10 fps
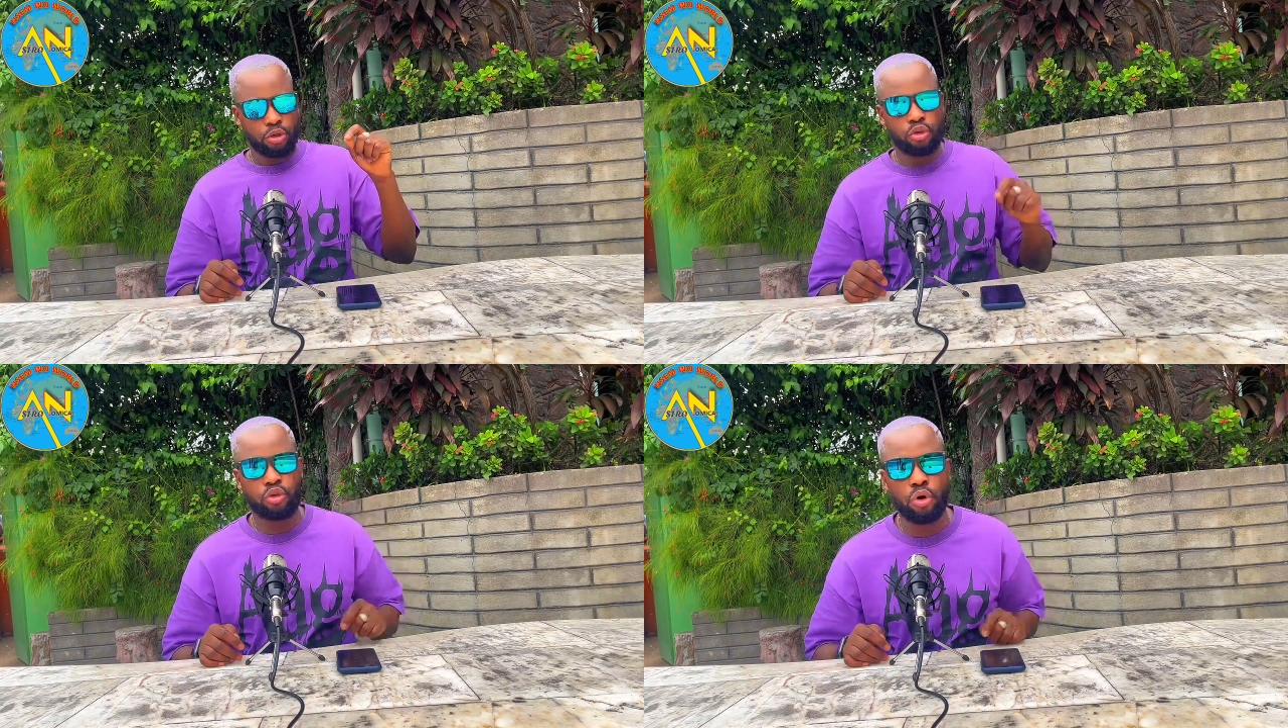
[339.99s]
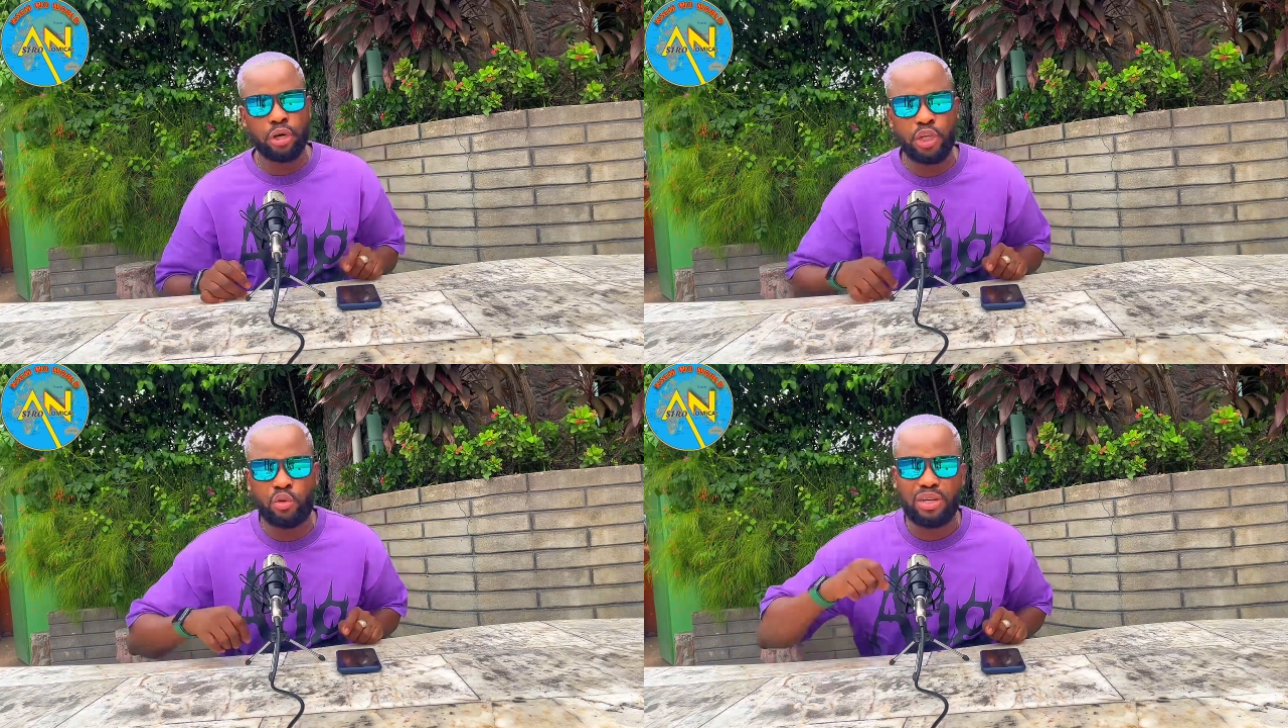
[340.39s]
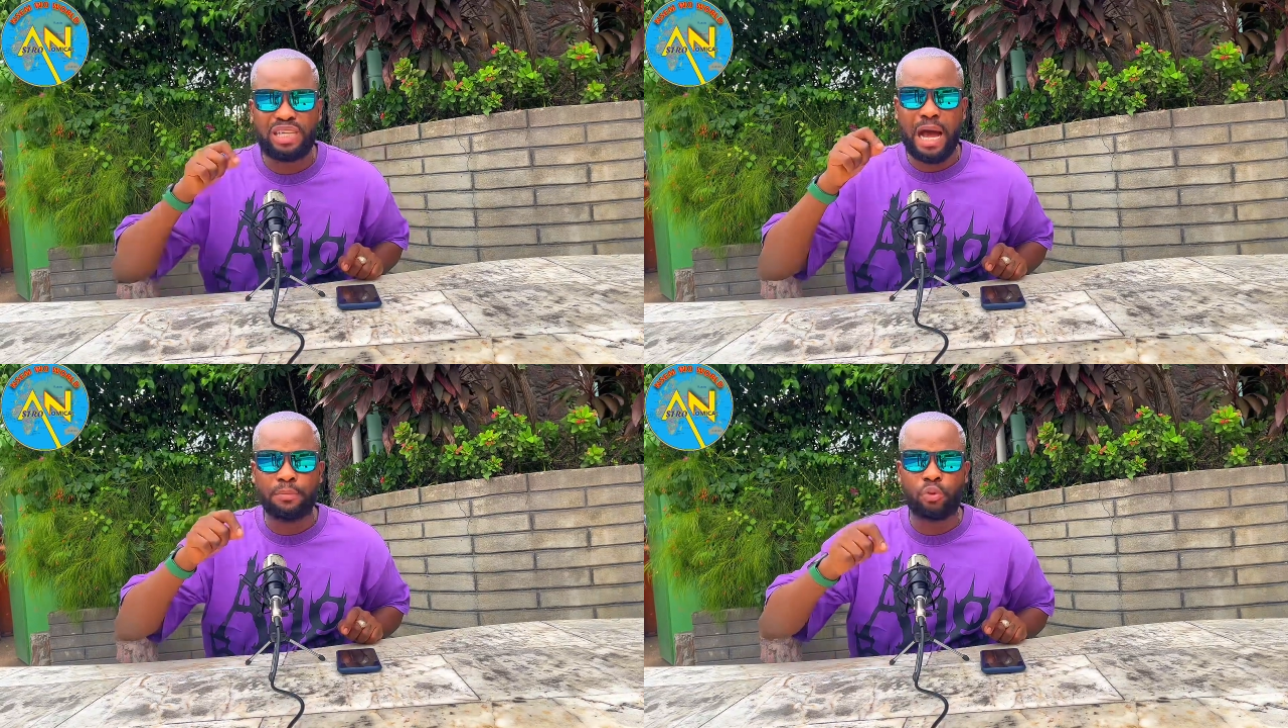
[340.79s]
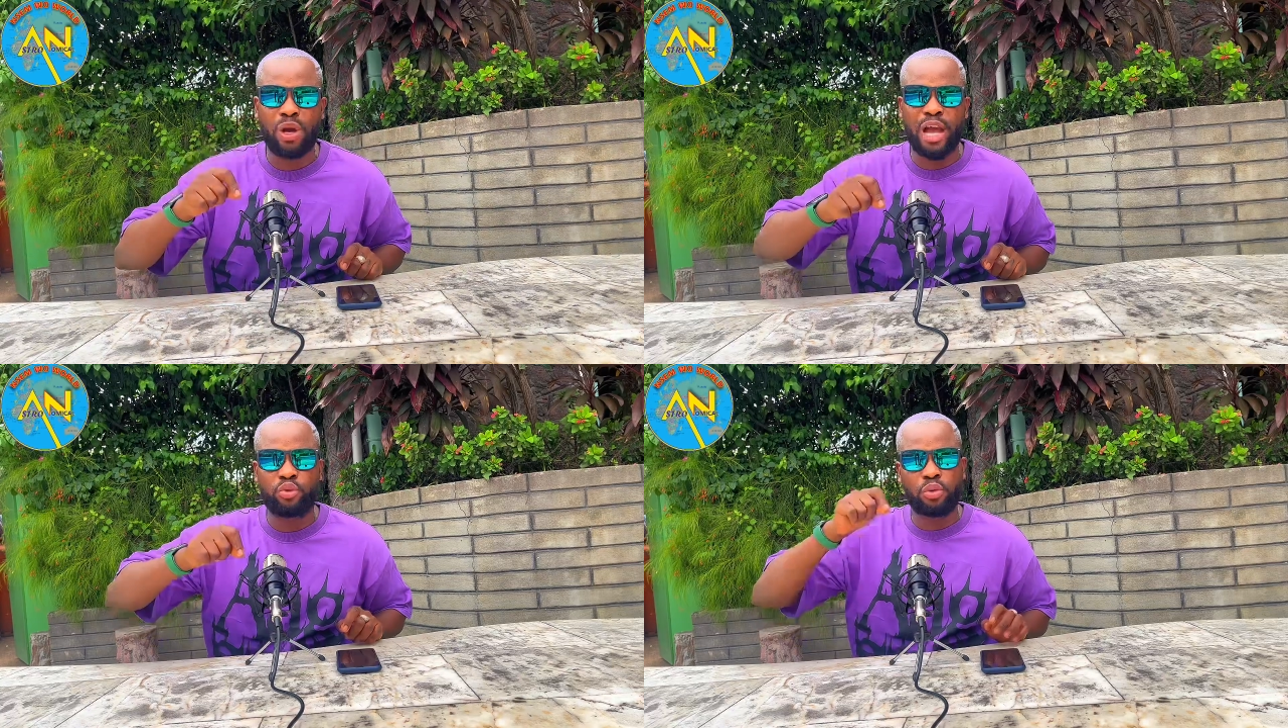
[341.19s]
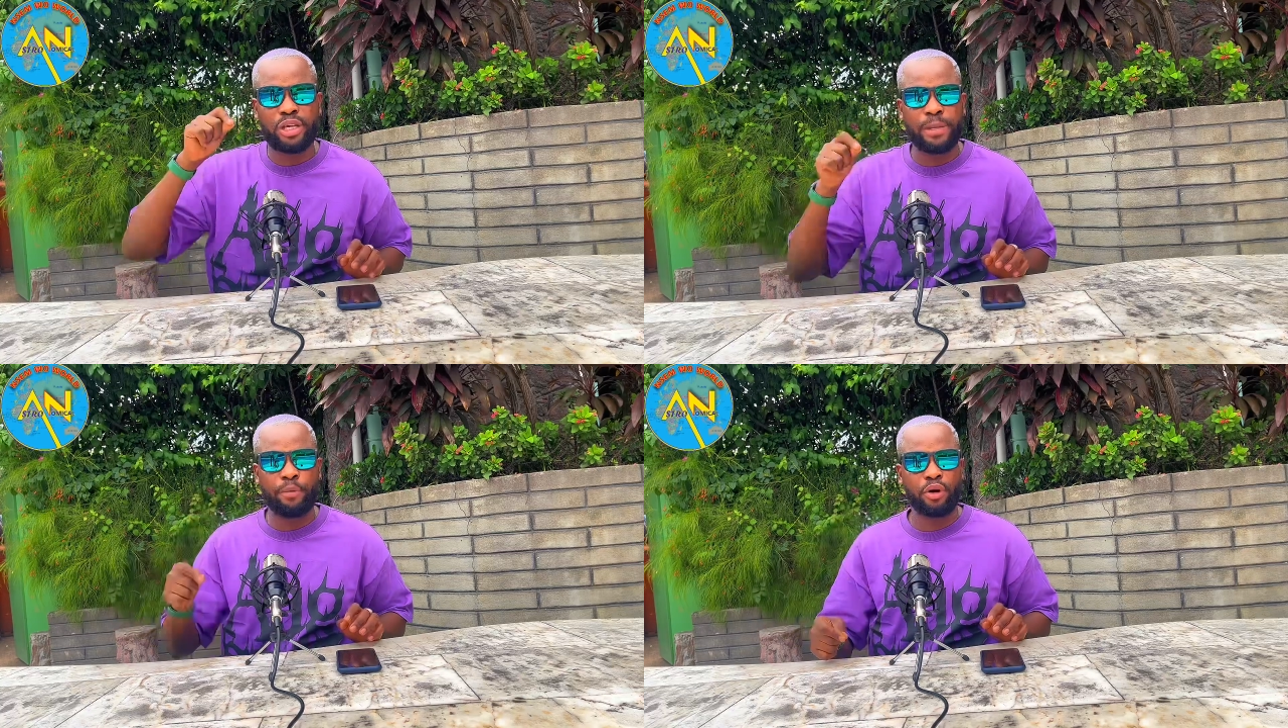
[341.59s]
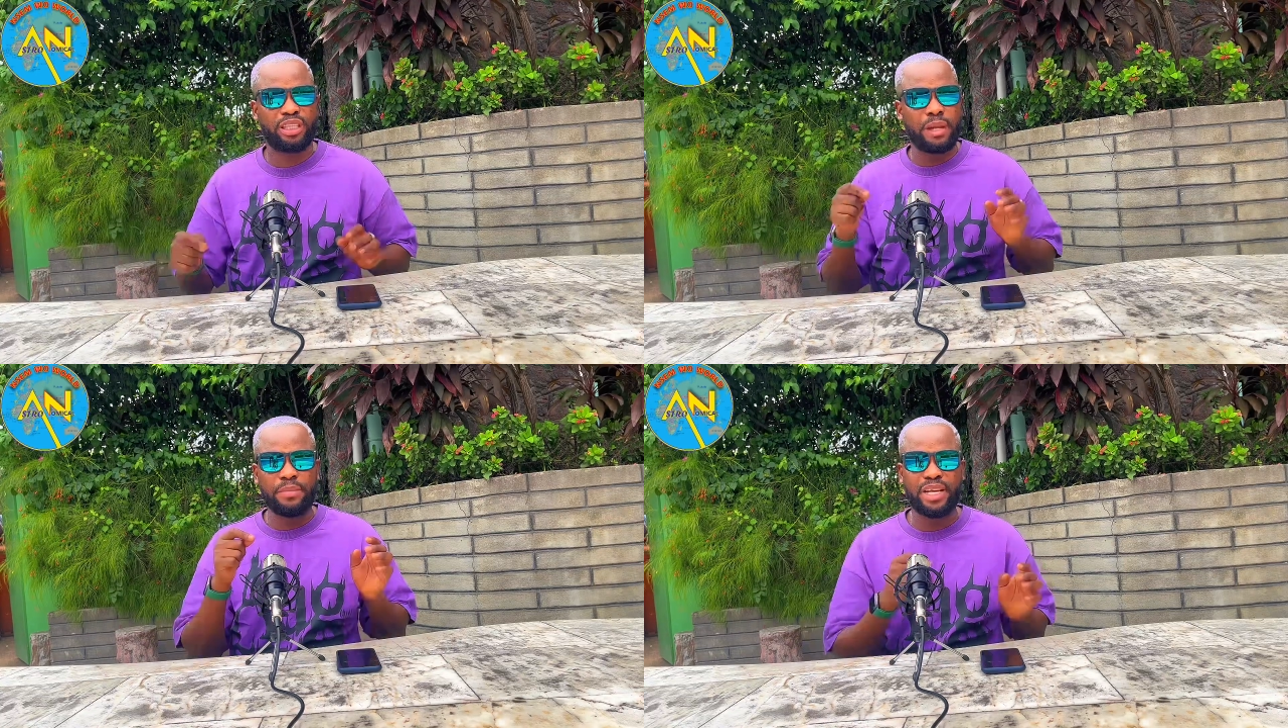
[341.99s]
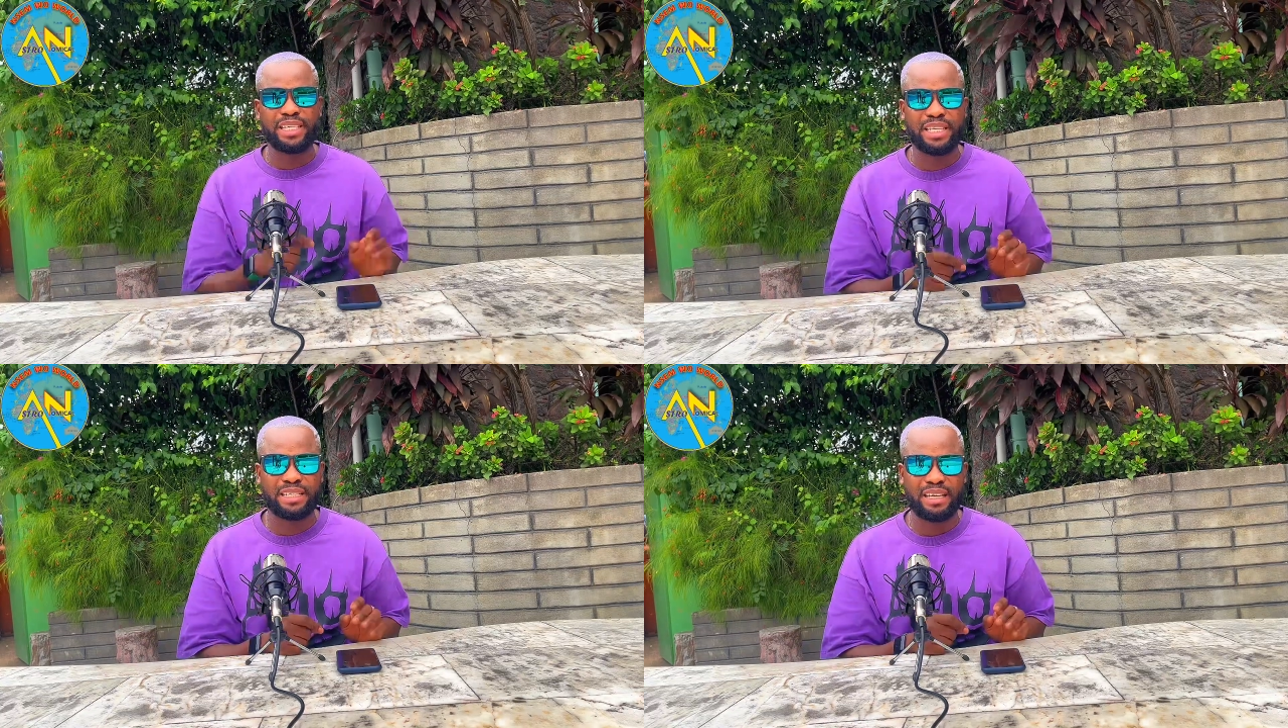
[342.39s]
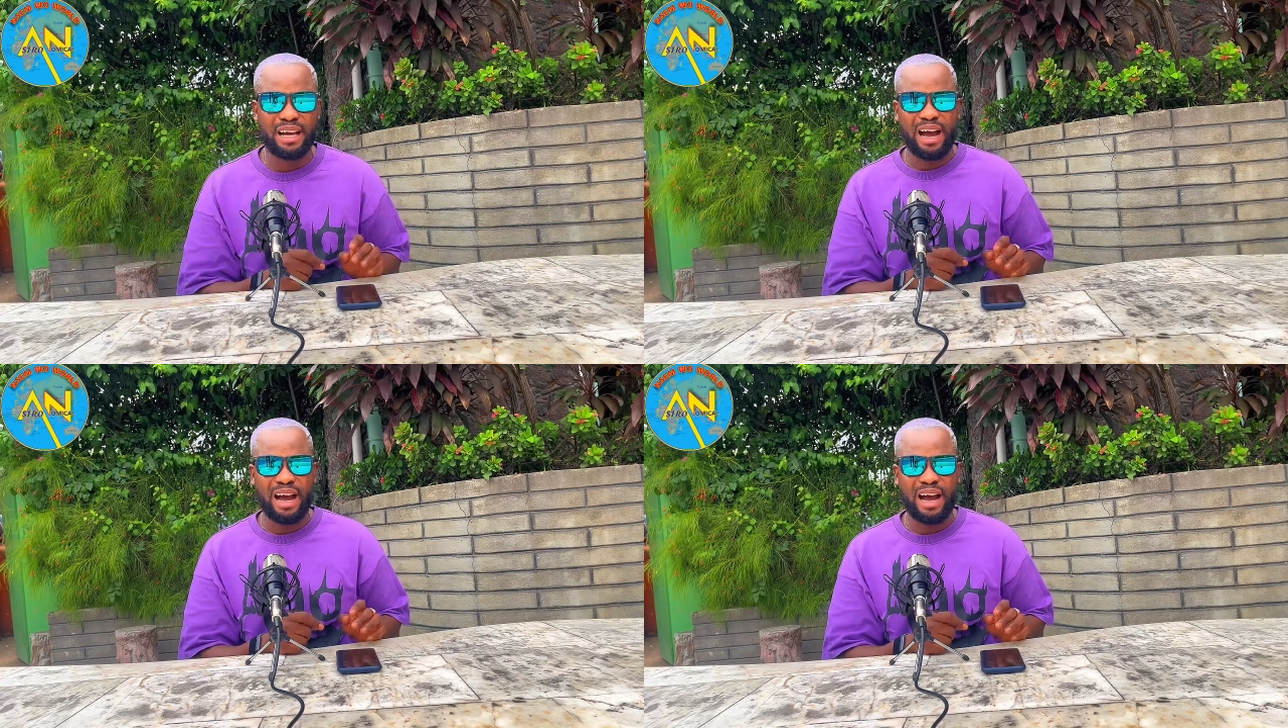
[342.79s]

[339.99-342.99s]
So it was up to her to keep or terminate it.